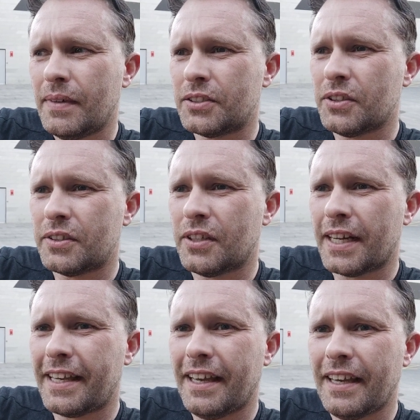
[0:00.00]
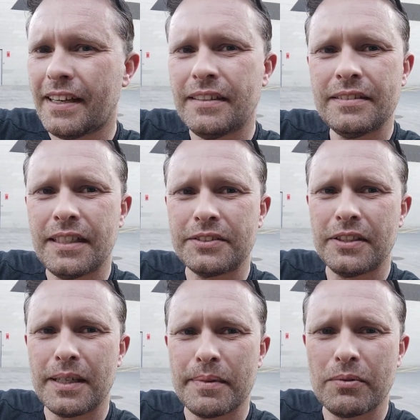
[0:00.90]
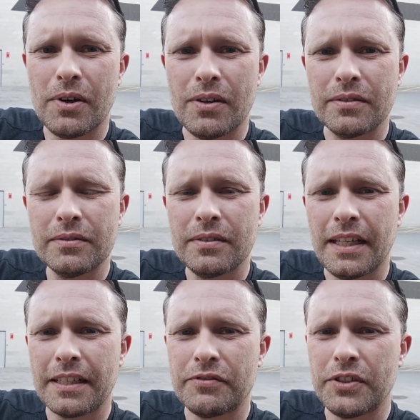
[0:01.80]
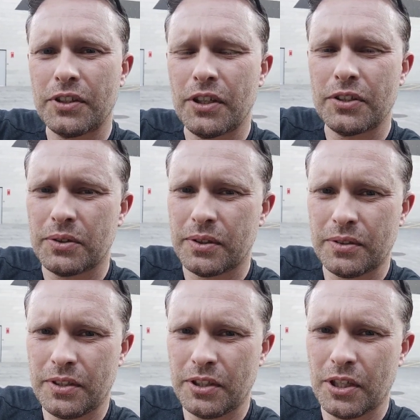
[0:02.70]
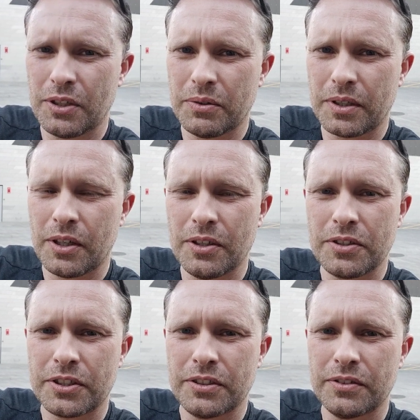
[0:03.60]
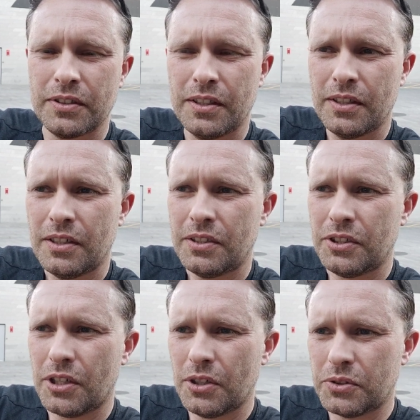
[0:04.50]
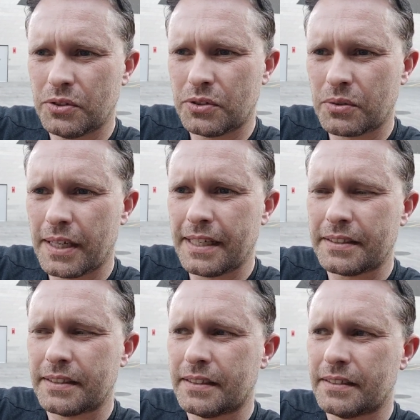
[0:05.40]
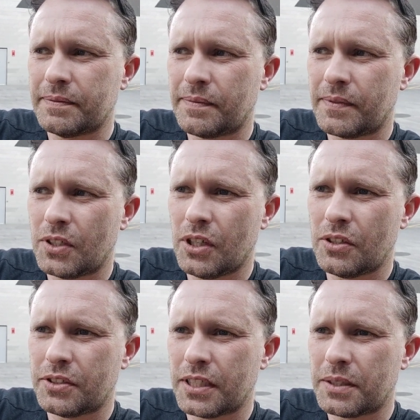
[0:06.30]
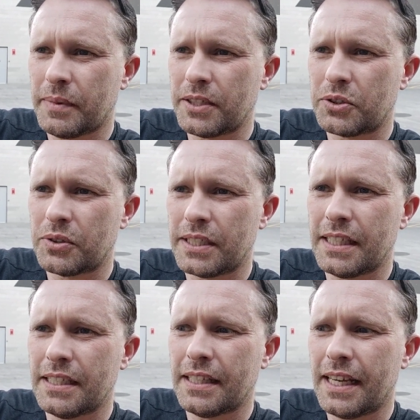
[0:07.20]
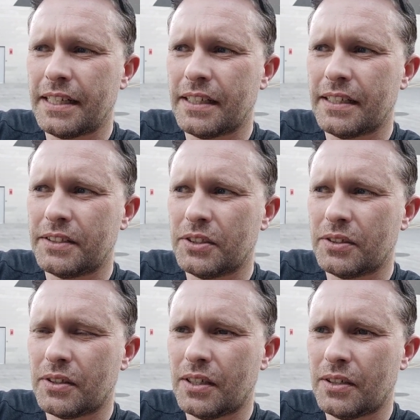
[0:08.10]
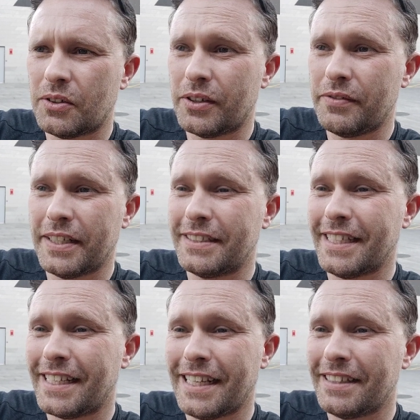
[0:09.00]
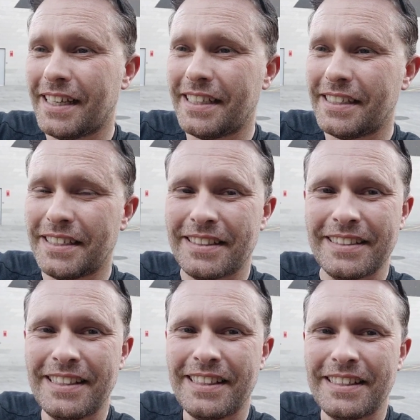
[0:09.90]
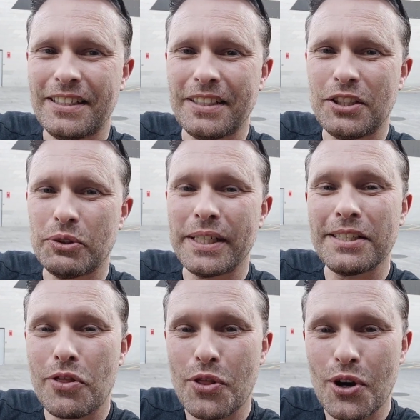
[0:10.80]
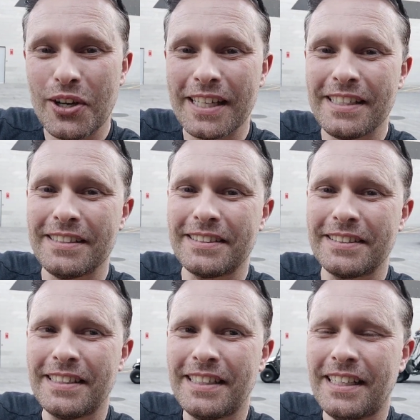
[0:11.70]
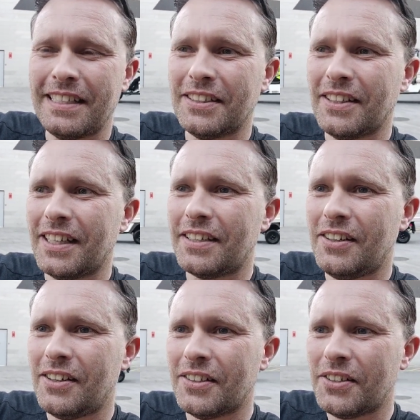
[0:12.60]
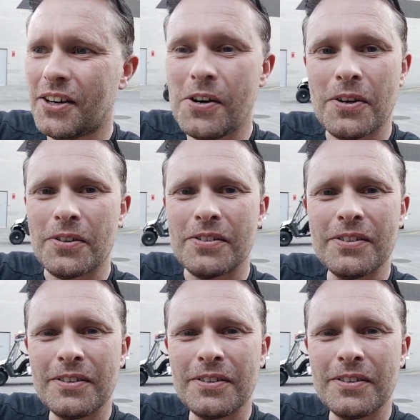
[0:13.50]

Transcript: it's not that I care. Like, don't get me wrong. Like, if you go to a coach and you go do direct, and 6 months or a year later, or even a decade later, you're in your 30s, and you're like, oh no,